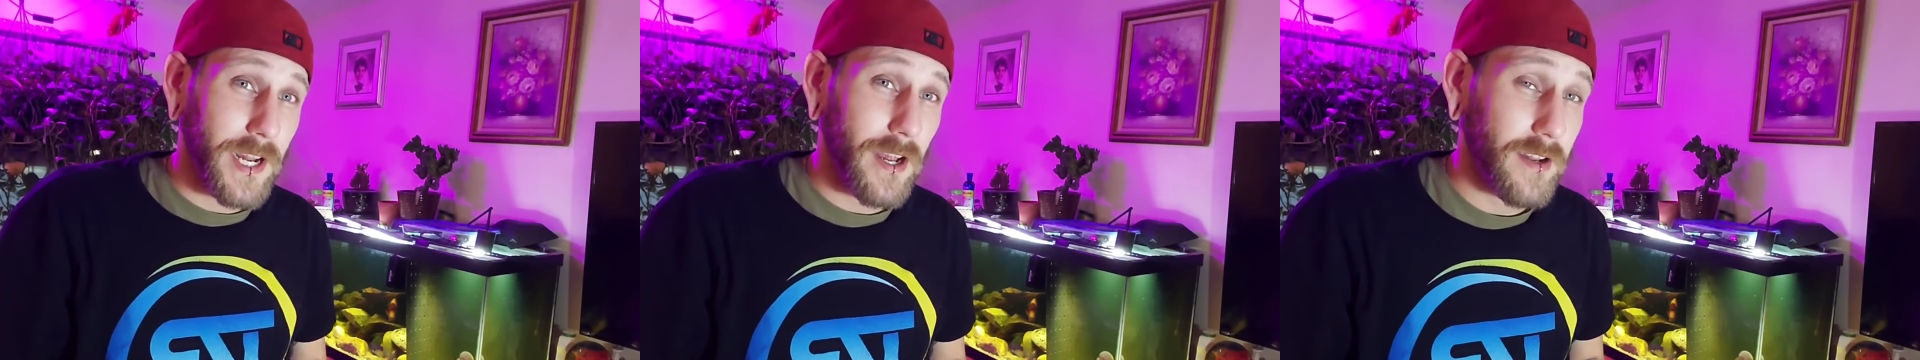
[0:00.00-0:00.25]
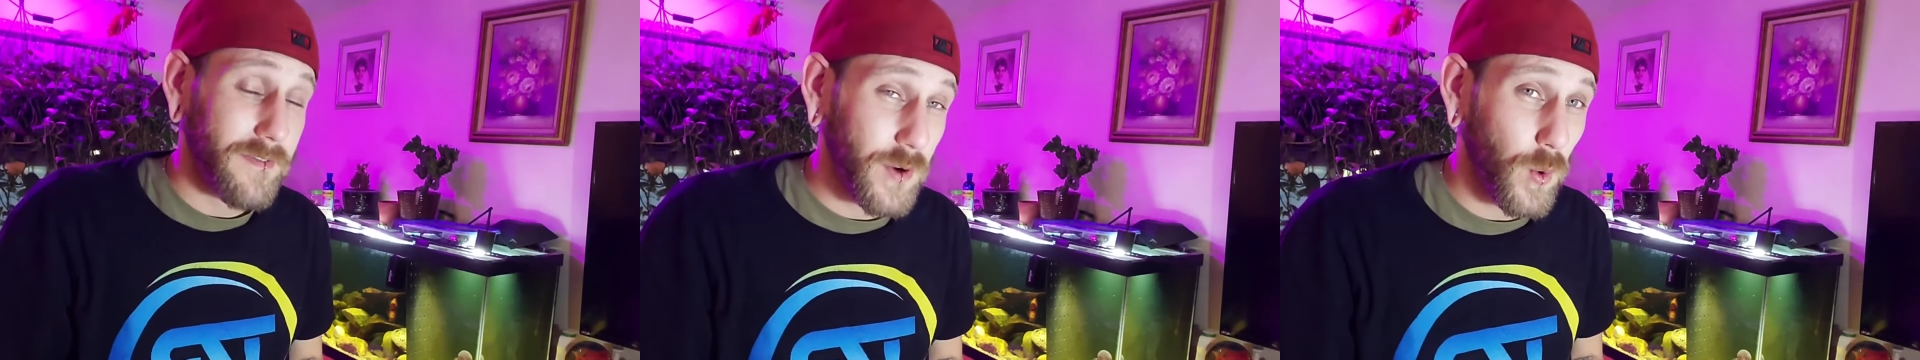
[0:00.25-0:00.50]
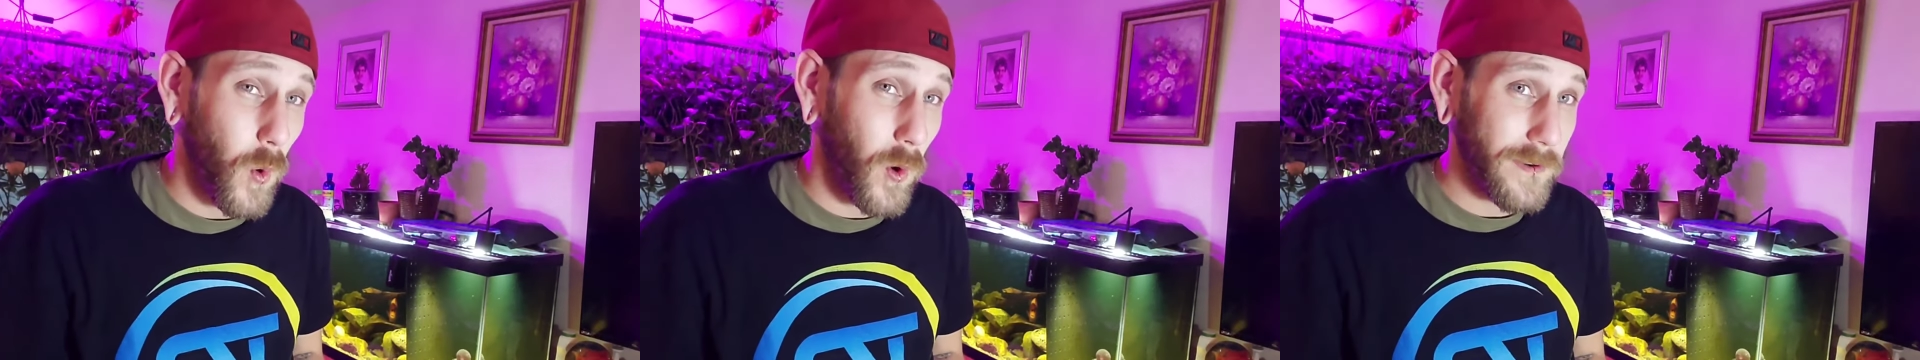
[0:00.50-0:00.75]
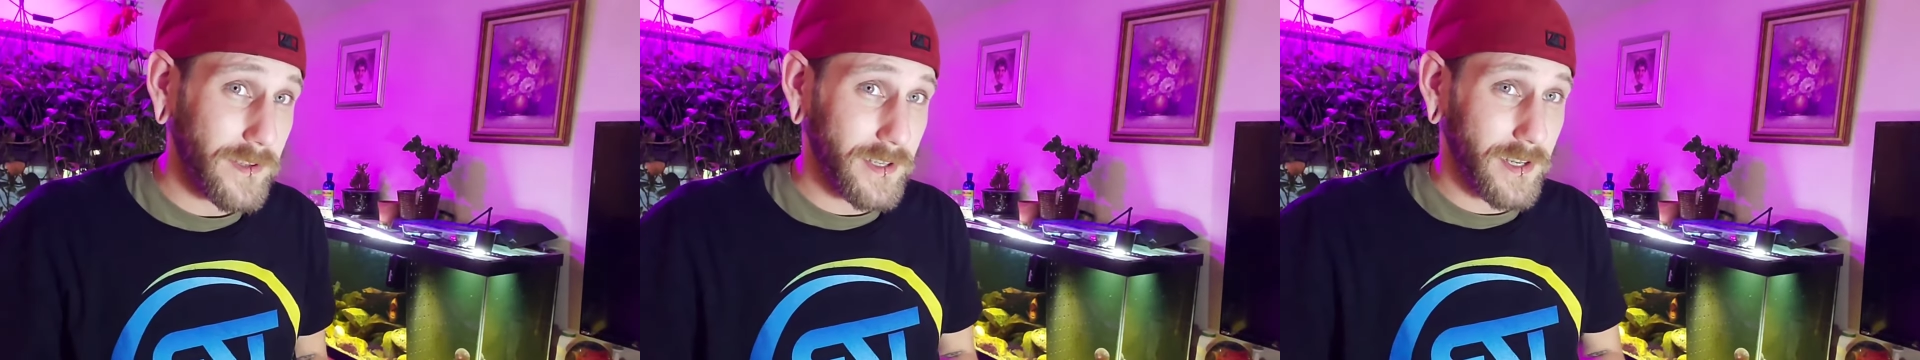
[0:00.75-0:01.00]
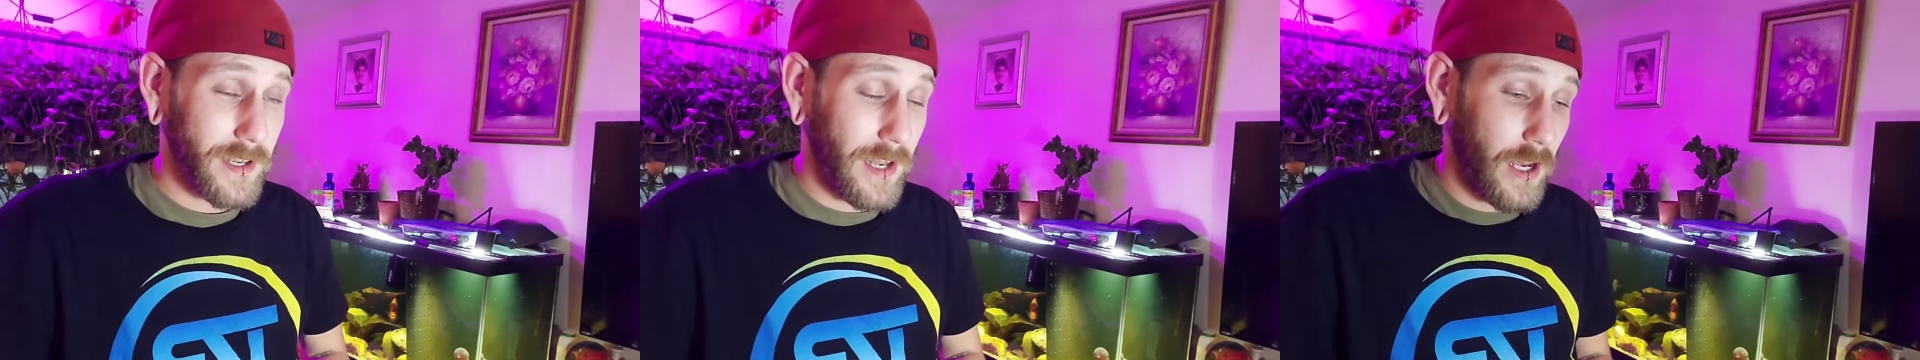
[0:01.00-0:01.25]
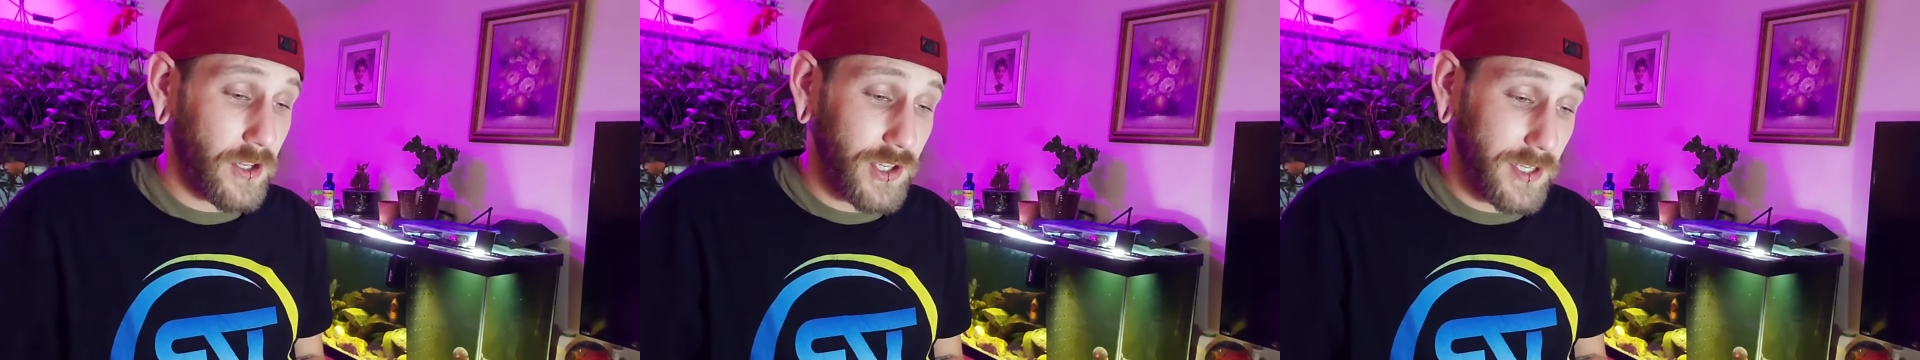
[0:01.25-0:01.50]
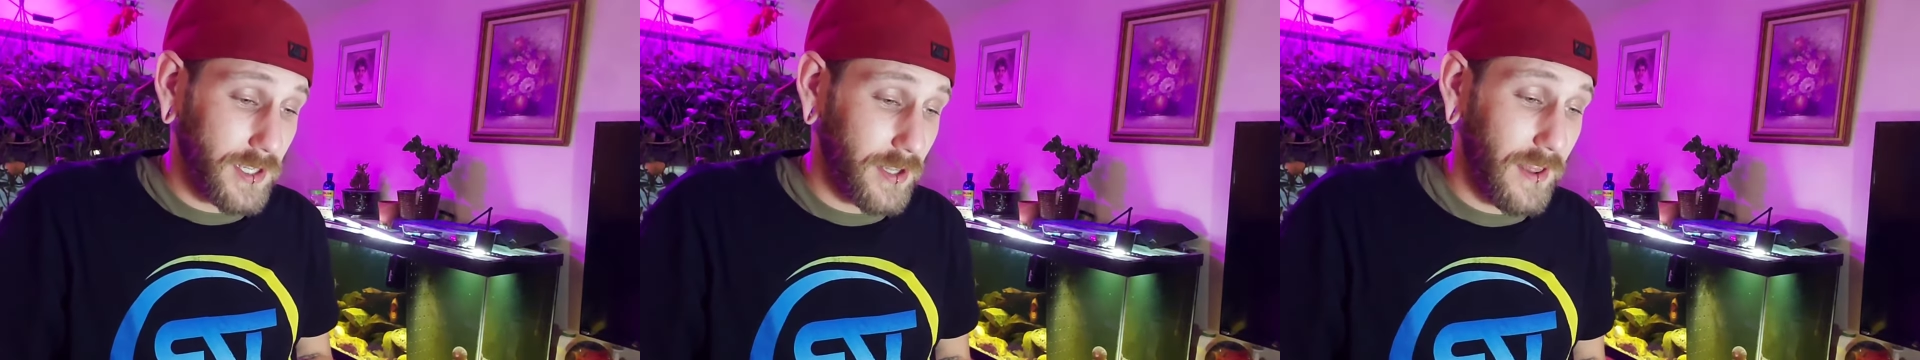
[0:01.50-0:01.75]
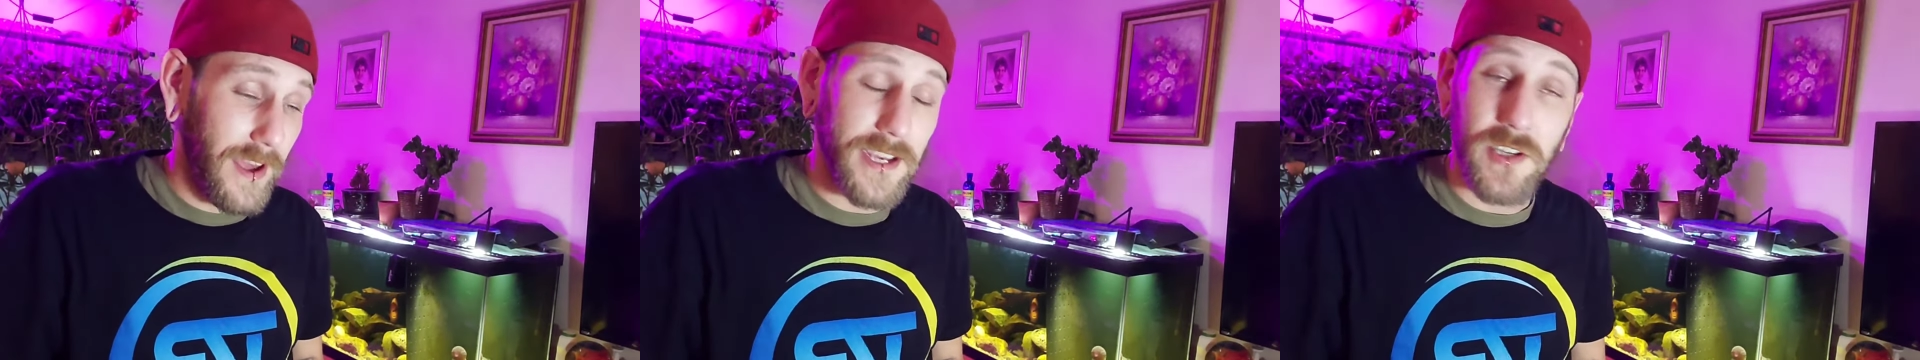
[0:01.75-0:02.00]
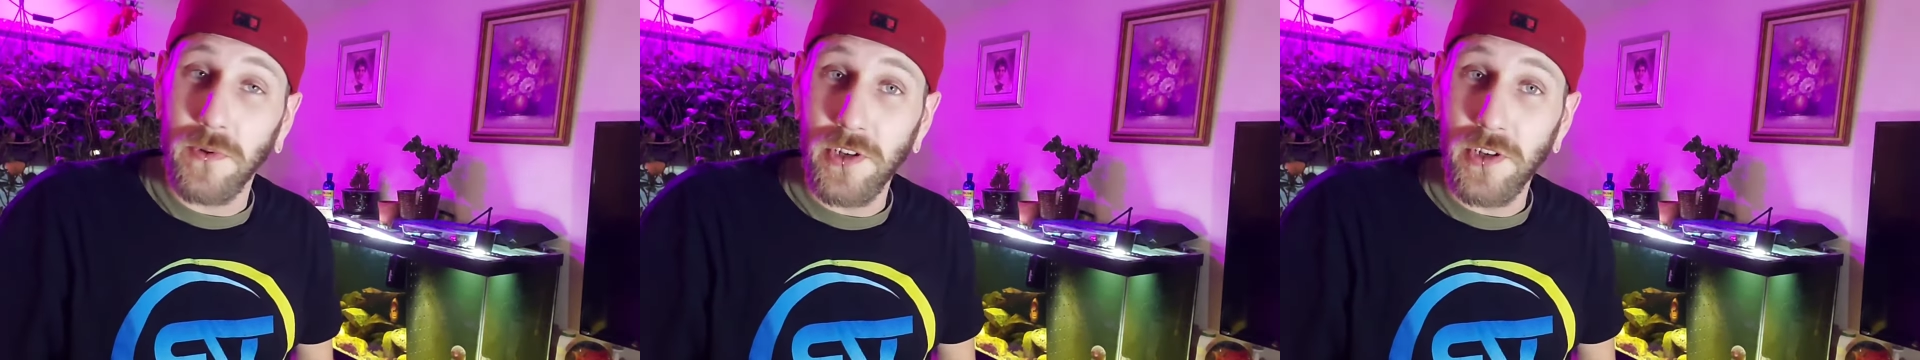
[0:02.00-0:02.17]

out of quartz and not just glass,